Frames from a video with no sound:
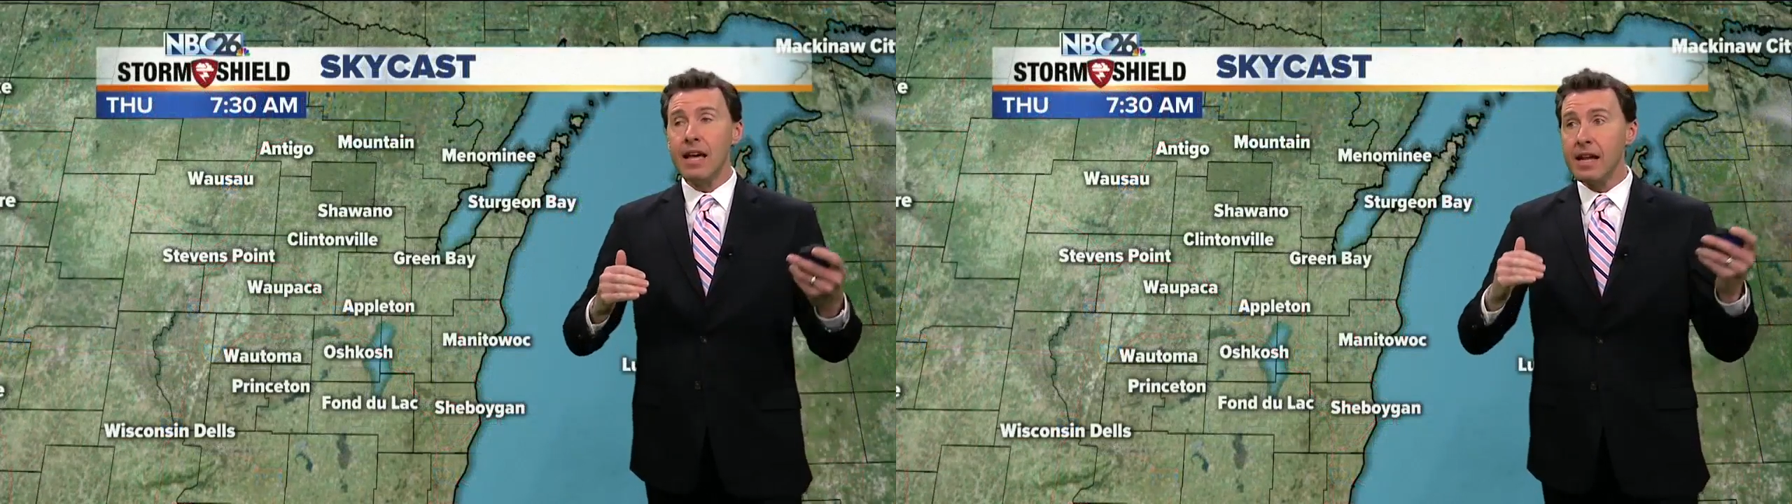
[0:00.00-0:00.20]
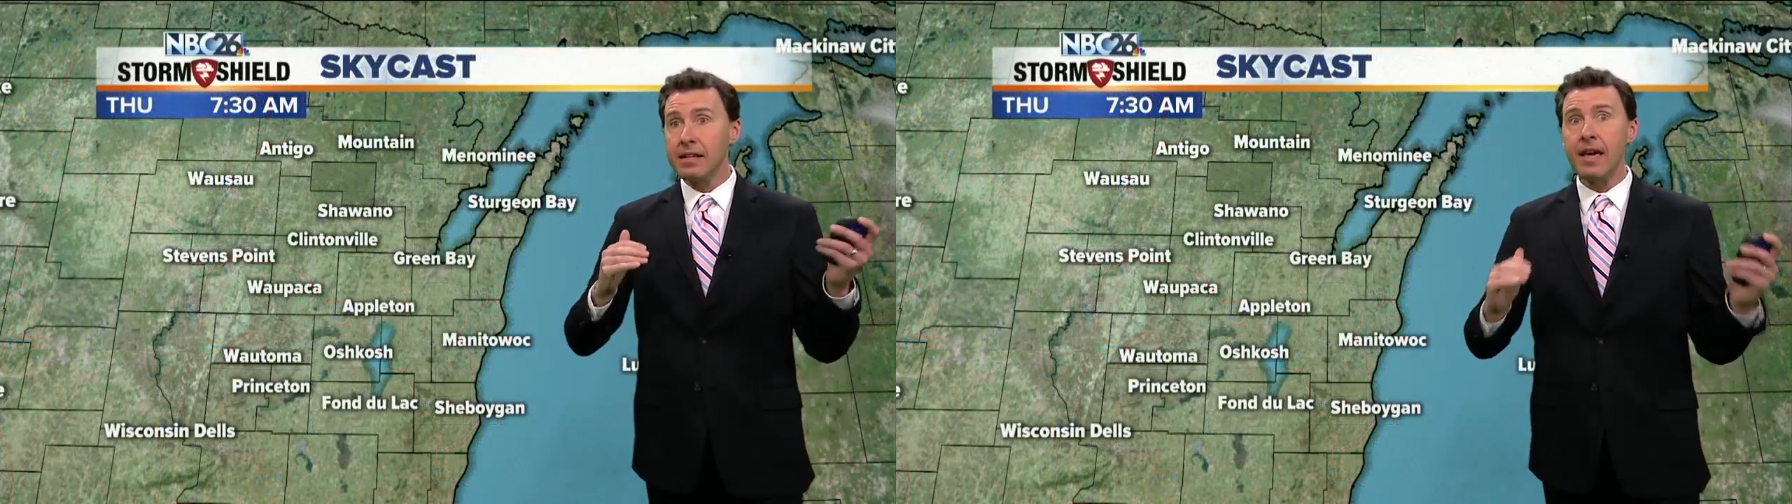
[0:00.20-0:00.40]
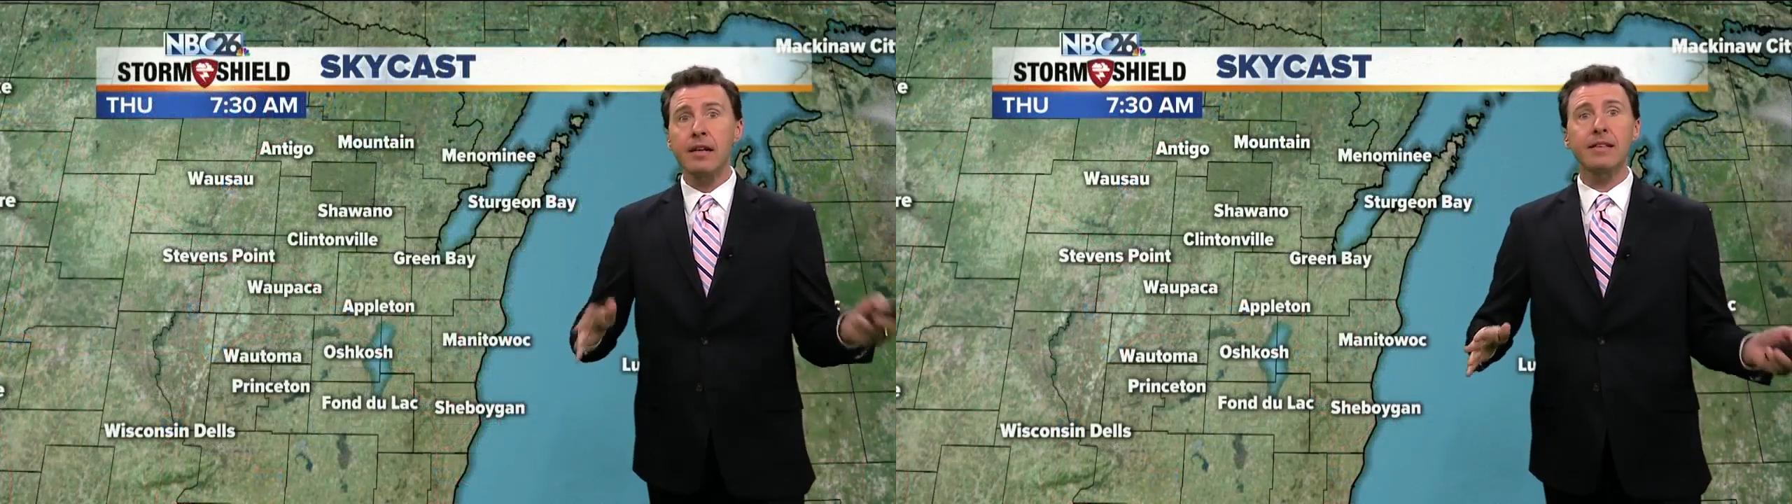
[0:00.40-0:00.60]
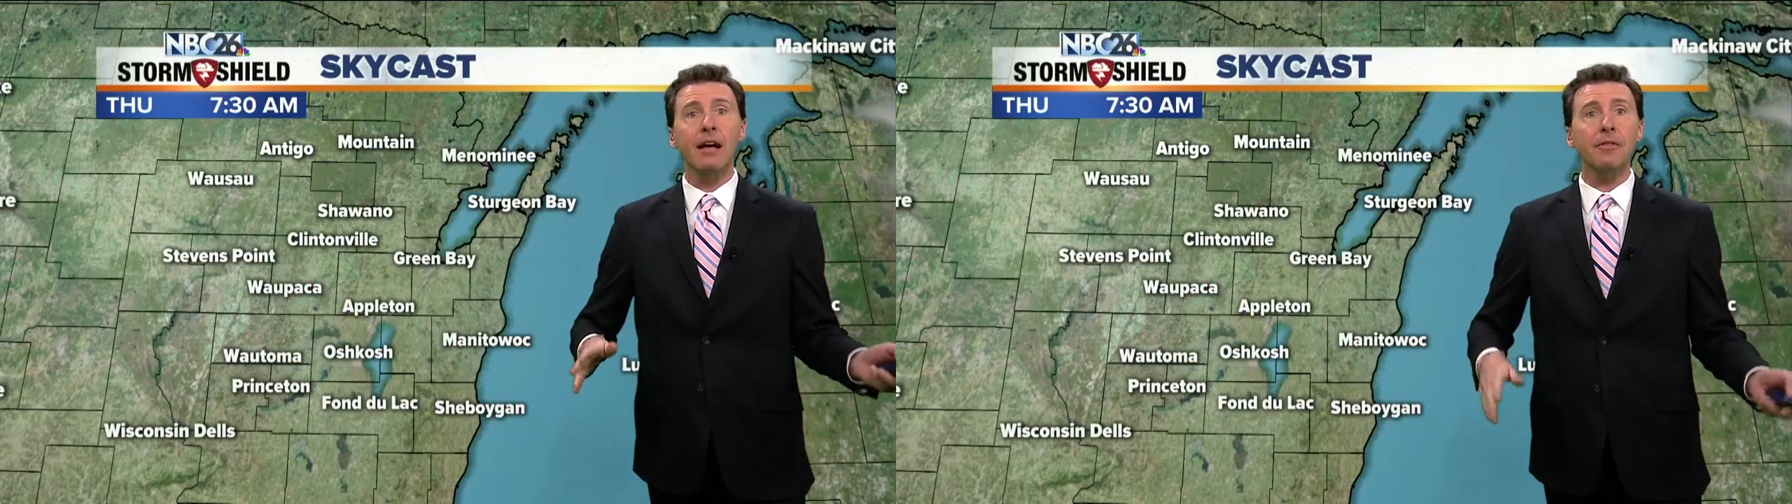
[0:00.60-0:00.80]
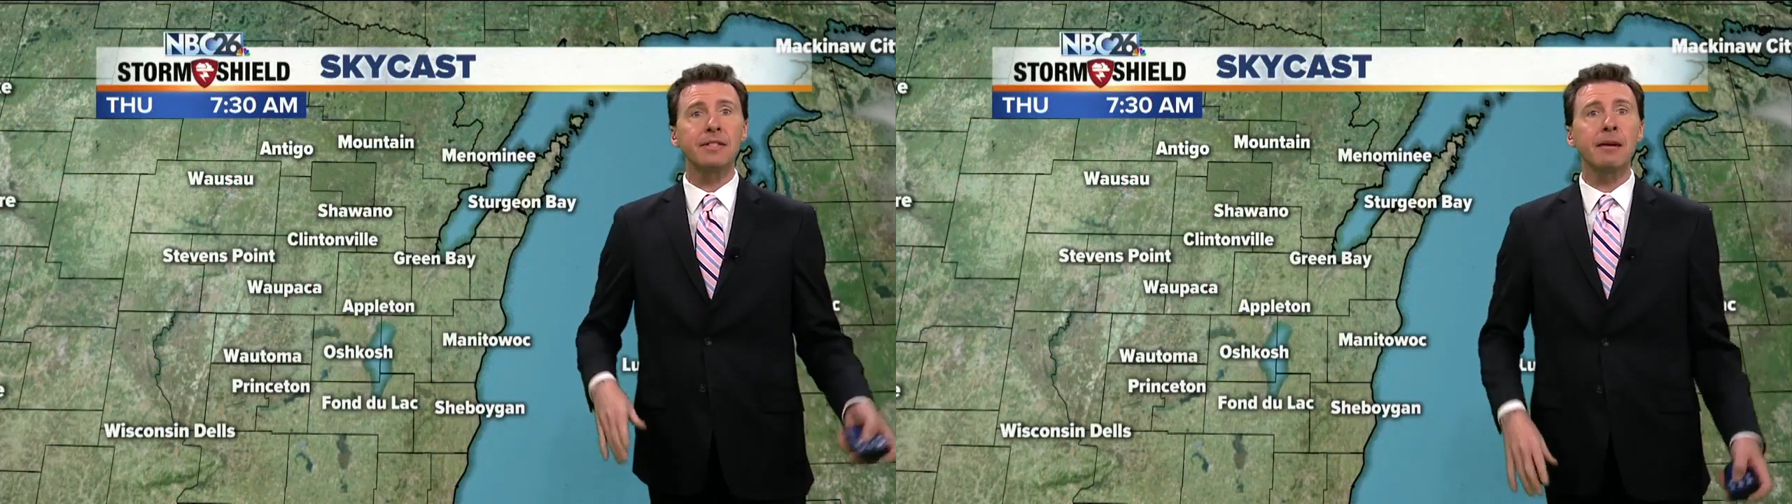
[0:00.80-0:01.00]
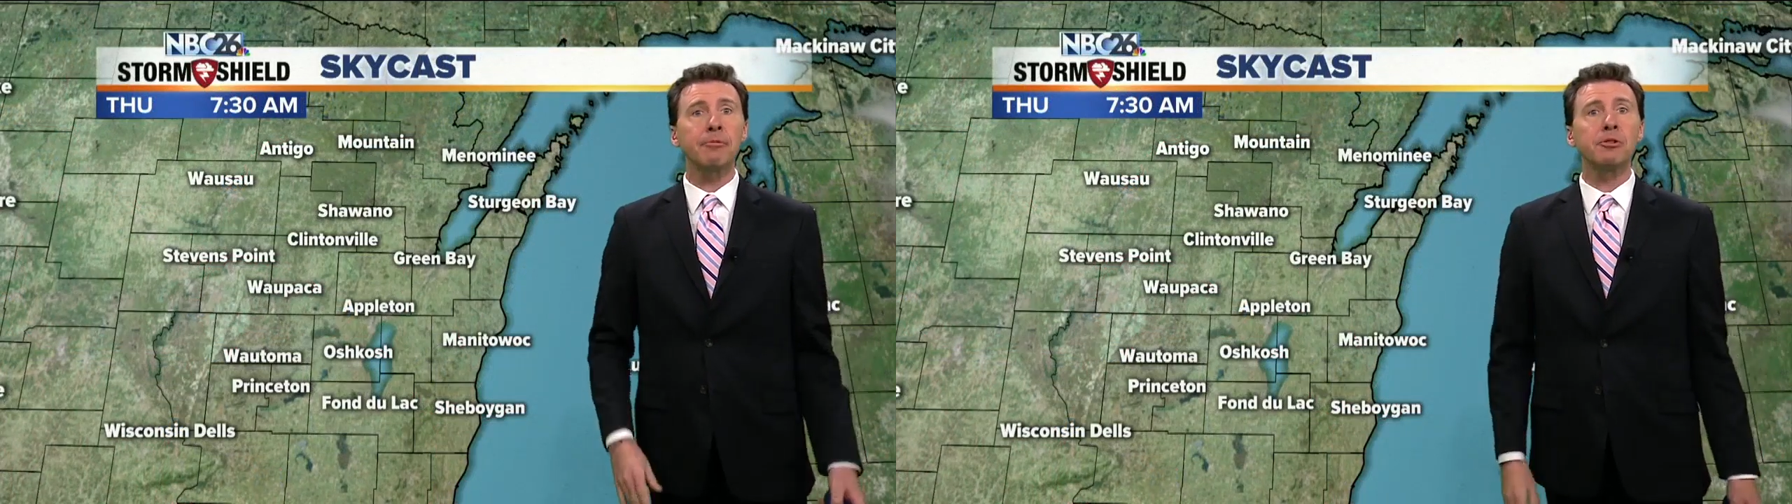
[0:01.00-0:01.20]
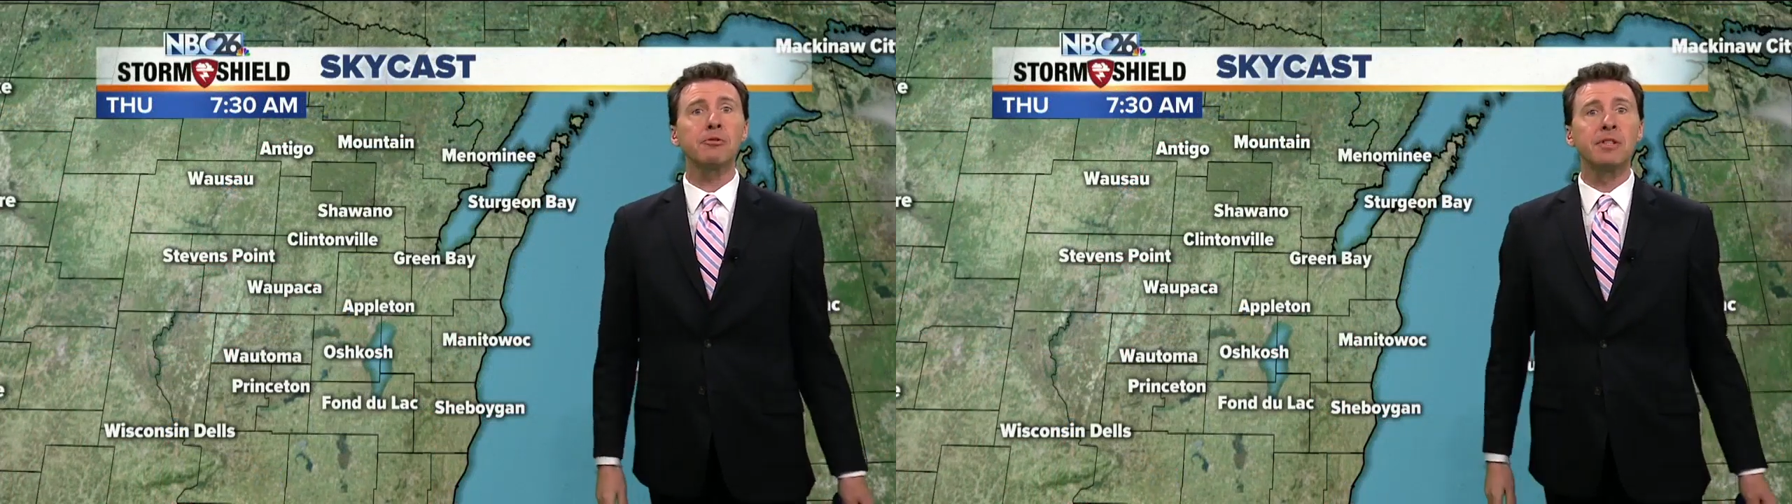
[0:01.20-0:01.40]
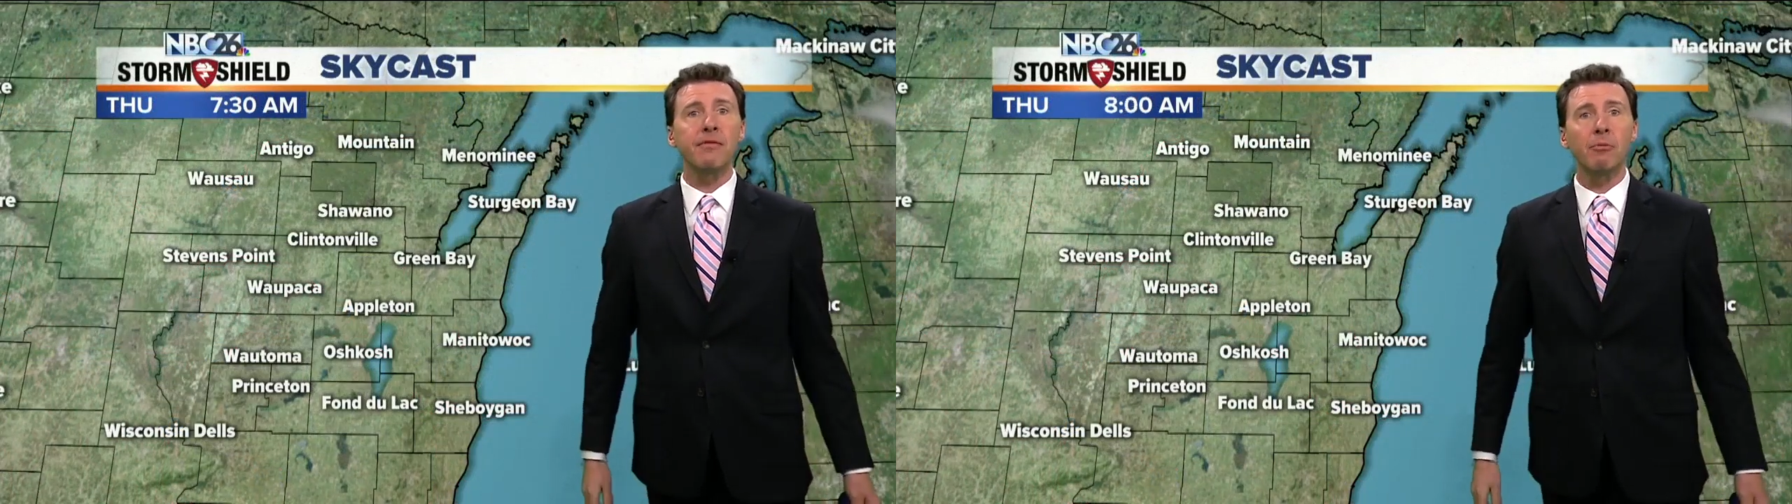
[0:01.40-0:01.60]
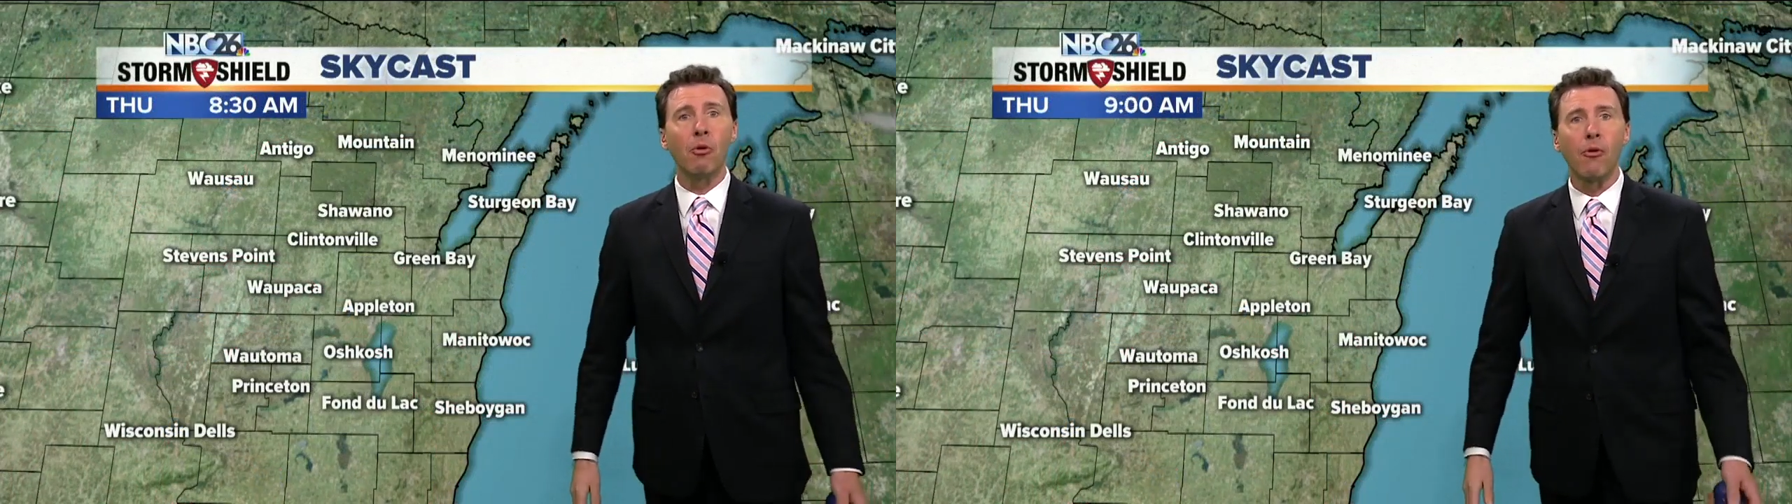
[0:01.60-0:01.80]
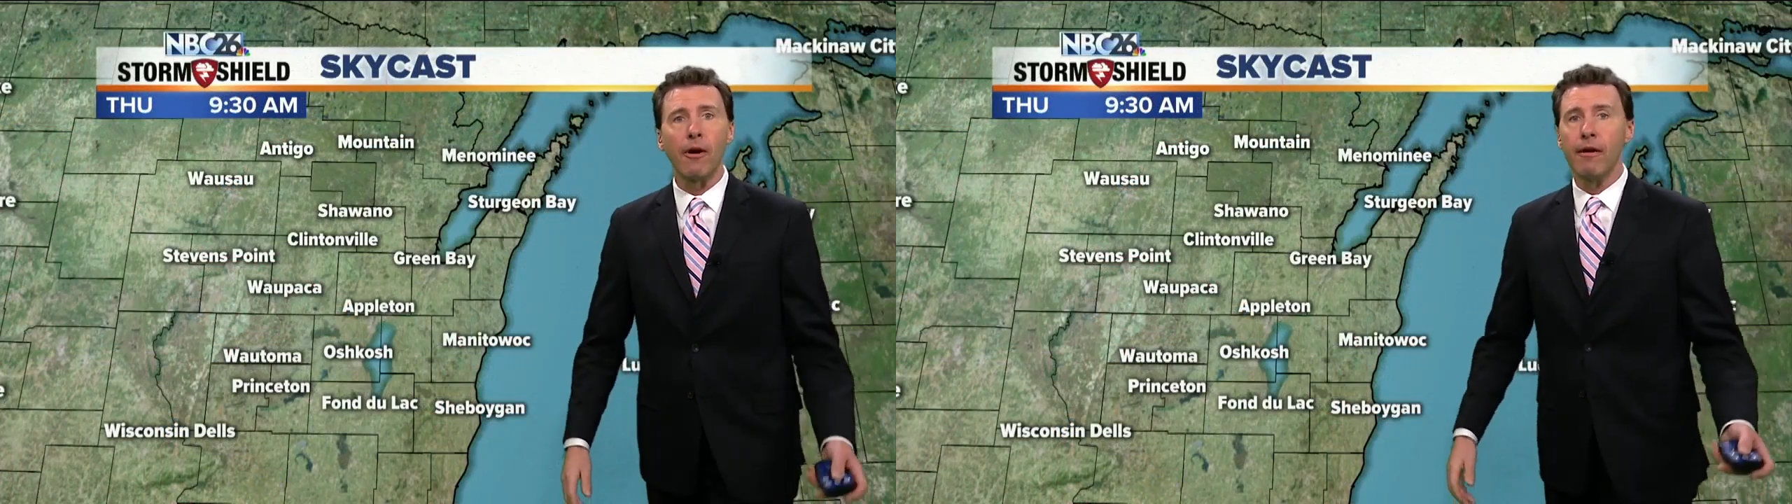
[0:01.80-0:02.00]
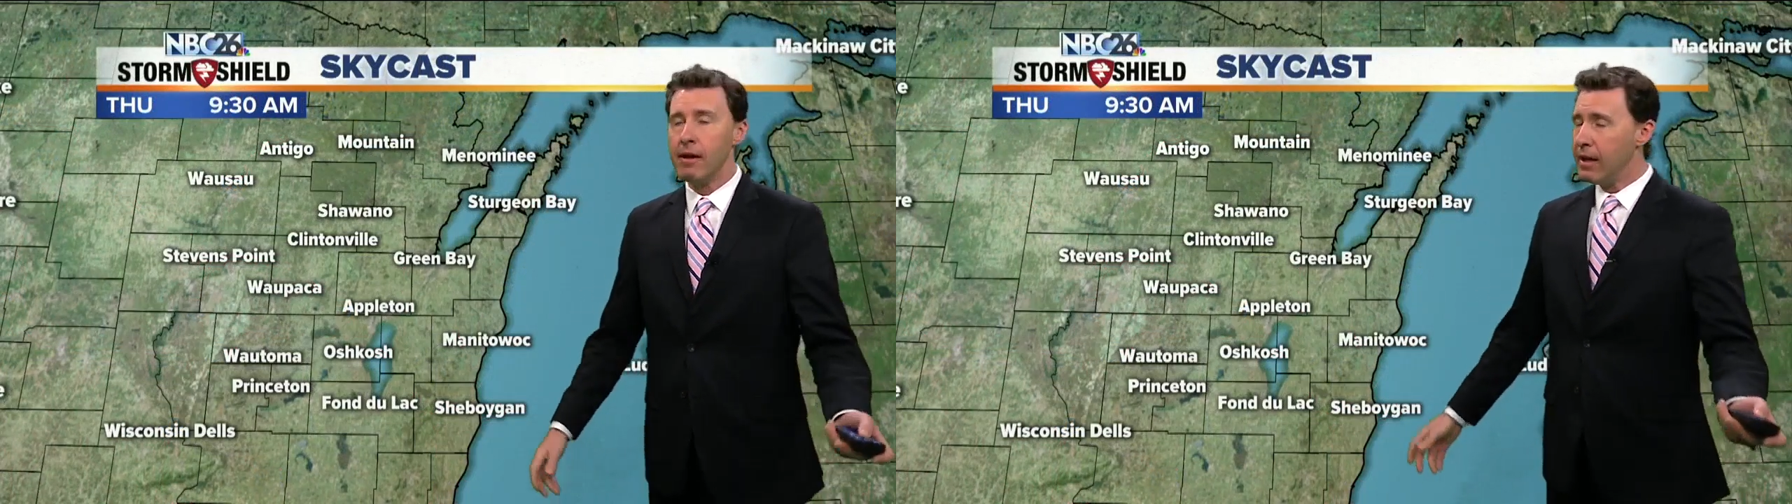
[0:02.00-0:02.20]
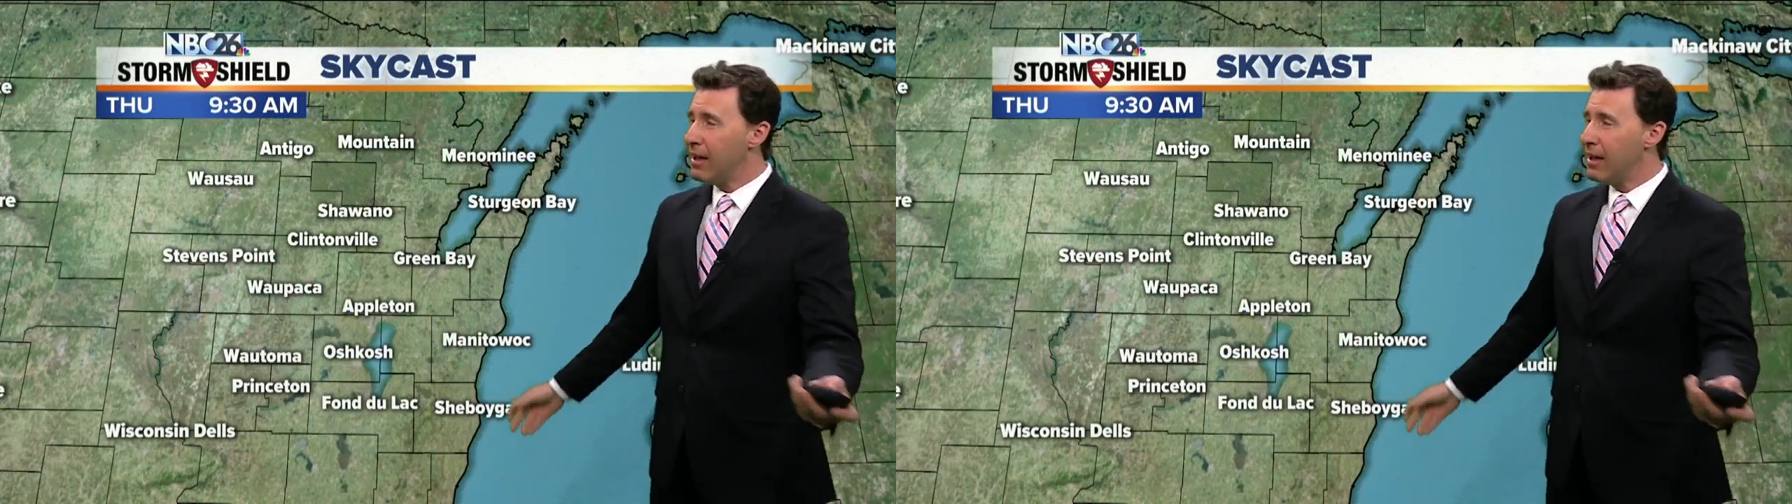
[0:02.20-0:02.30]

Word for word: and kick down the temperatures even more.